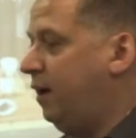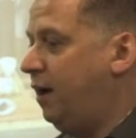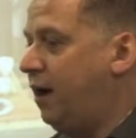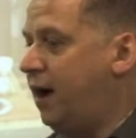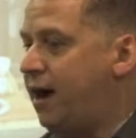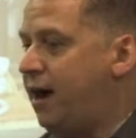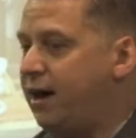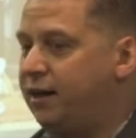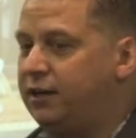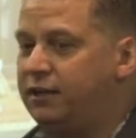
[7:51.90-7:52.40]
I
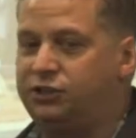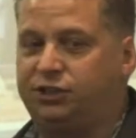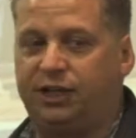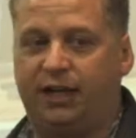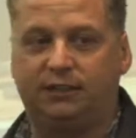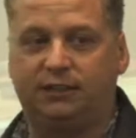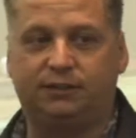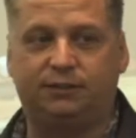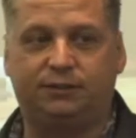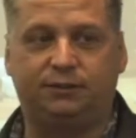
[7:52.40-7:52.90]
had a
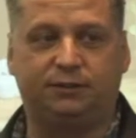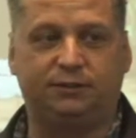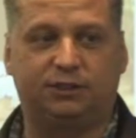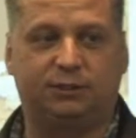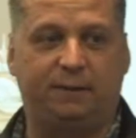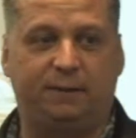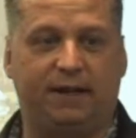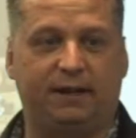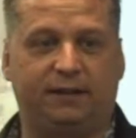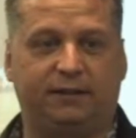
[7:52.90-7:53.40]
chance to
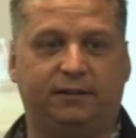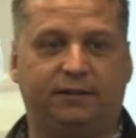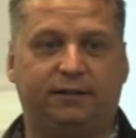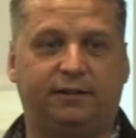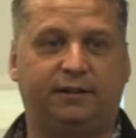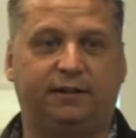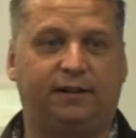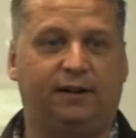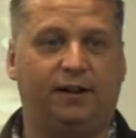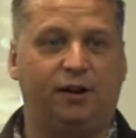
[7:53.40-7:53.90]
spend
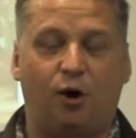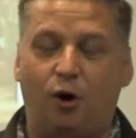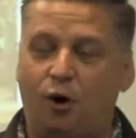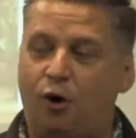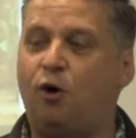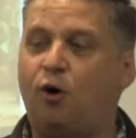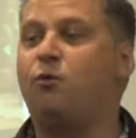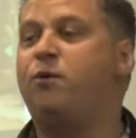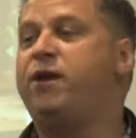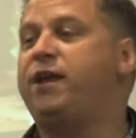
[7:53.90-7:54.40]
a
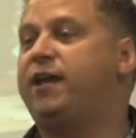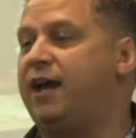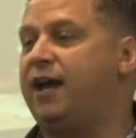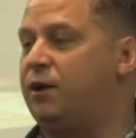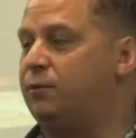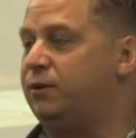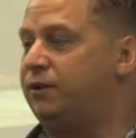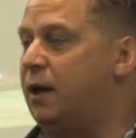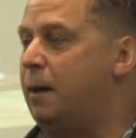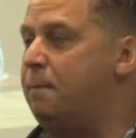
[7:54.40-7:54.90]
whole weekend
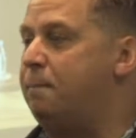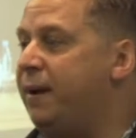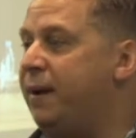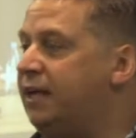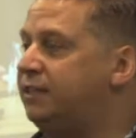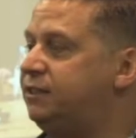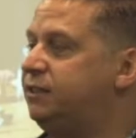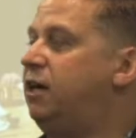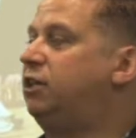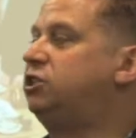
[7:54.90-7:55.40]
with
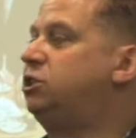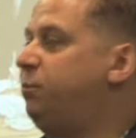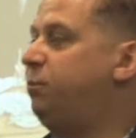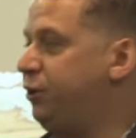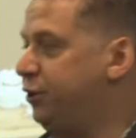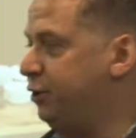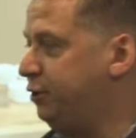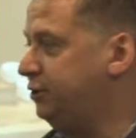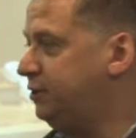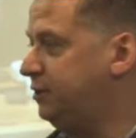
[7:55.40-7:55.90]
amazing
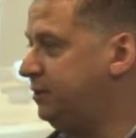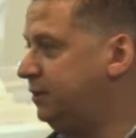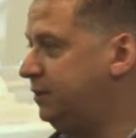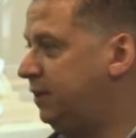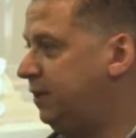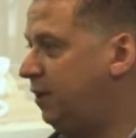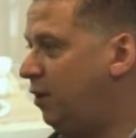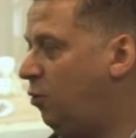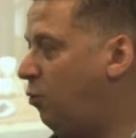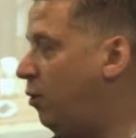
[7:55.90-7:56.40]
entrepreneurs.
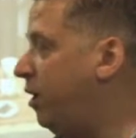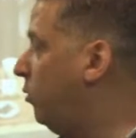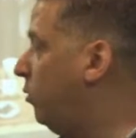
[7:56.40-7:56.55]
One of